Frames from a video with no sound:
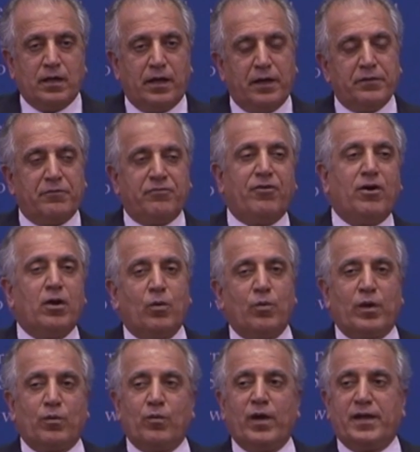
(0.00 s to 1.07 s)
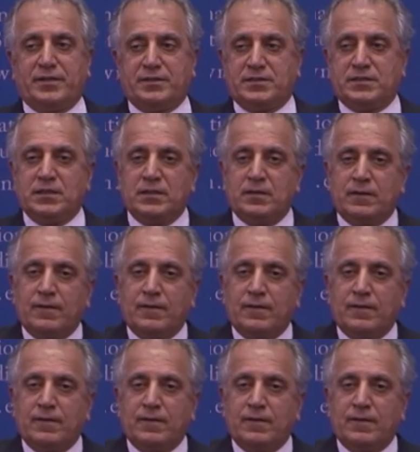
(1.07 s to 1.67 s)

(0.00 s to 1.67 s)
in the following ways.